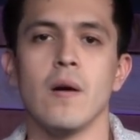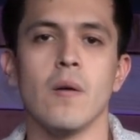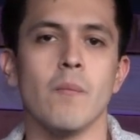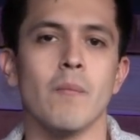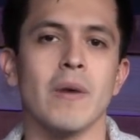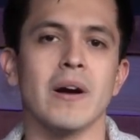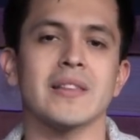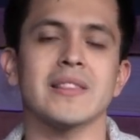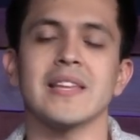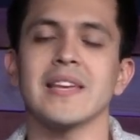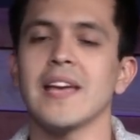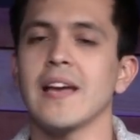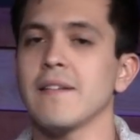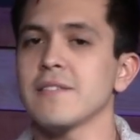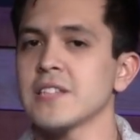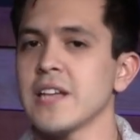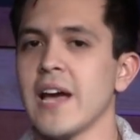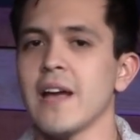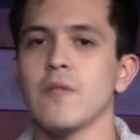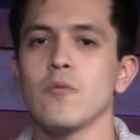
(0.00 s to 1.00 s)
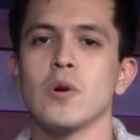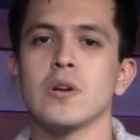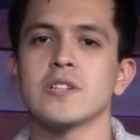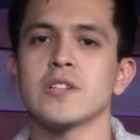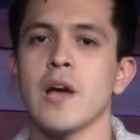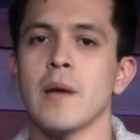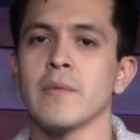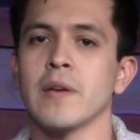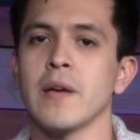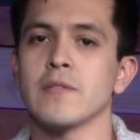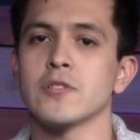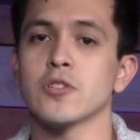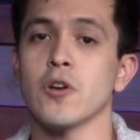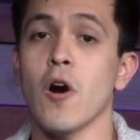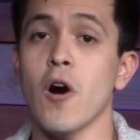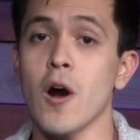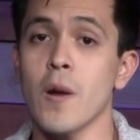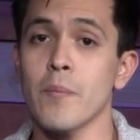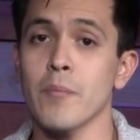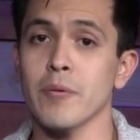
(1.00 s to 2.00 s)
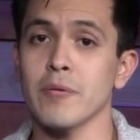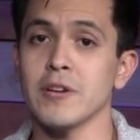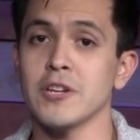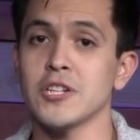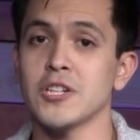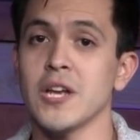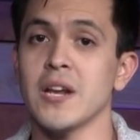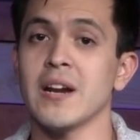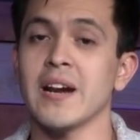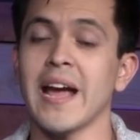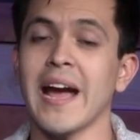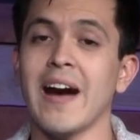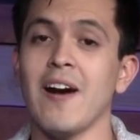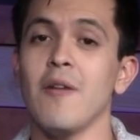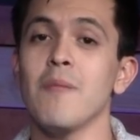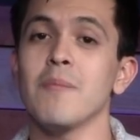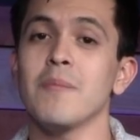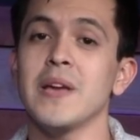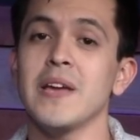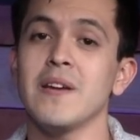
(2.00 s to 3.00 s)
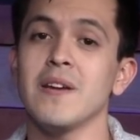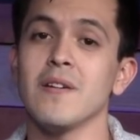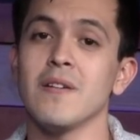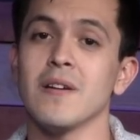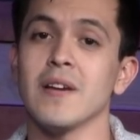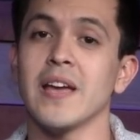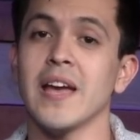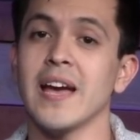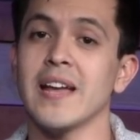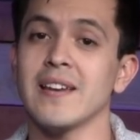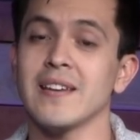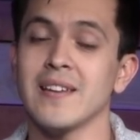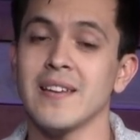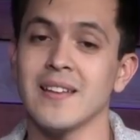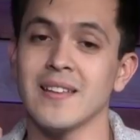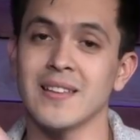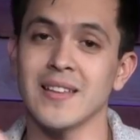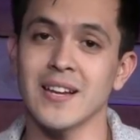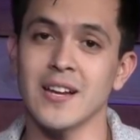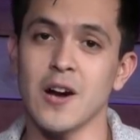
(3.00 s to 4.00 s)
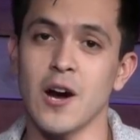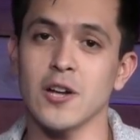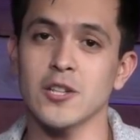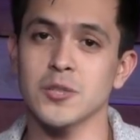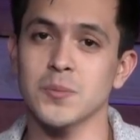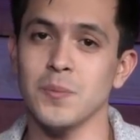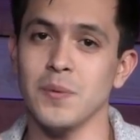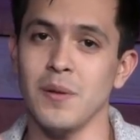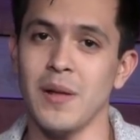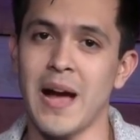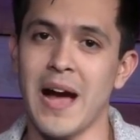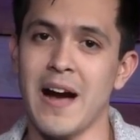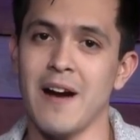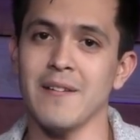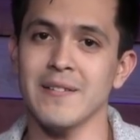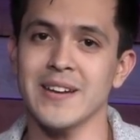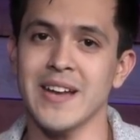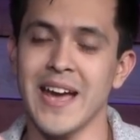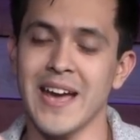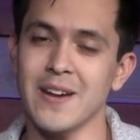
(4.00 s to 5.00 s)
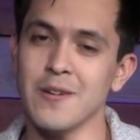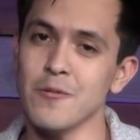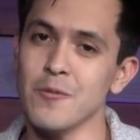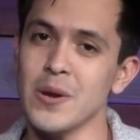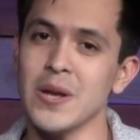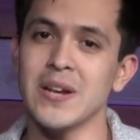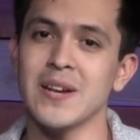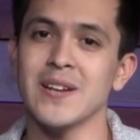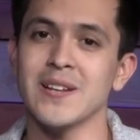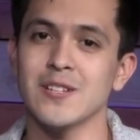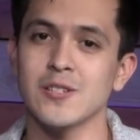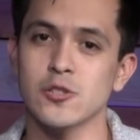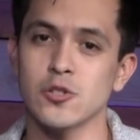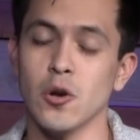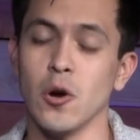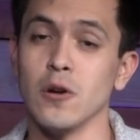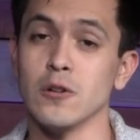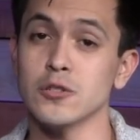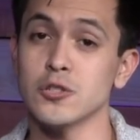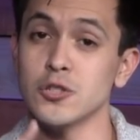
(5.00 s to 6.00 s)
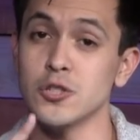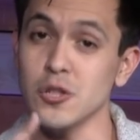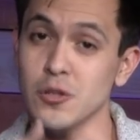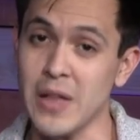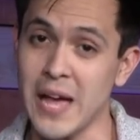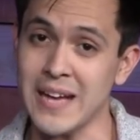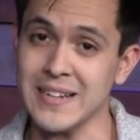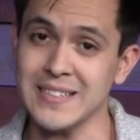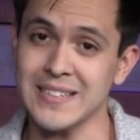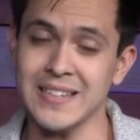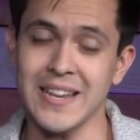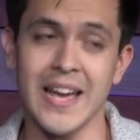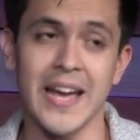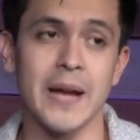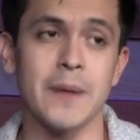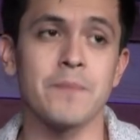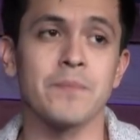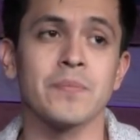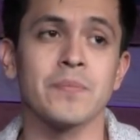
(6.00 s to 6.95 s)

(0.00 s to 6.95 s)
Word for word: Monthly gifts and one time gifts are appreciated. Help me get the gospel out and win souls. Do that today.